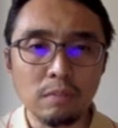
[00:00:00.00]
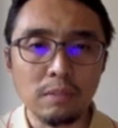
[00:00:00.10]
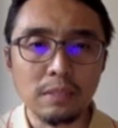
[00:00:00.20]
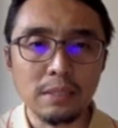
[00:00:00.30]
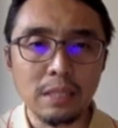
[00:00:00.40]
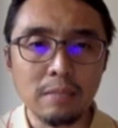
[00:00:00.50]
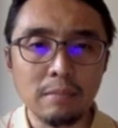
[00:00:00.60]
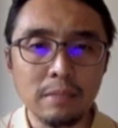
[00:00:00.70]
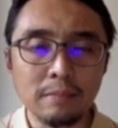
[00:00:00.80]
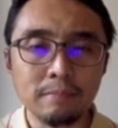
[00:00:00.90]

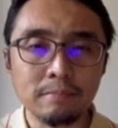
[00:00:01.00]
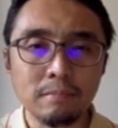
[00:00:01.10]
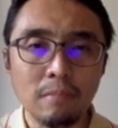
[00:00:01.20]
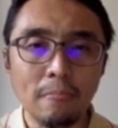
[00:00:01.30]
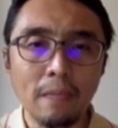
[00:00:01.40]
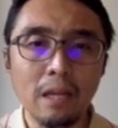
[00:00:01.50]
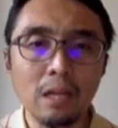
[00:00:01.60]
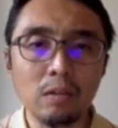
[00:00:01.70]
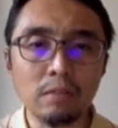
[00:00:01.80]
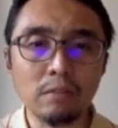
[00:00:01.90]
assignment.
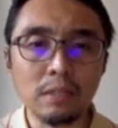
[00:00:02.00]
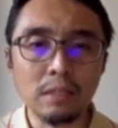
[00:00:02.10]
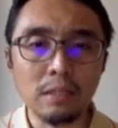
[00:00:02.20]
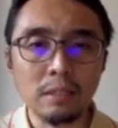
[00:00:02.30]
However,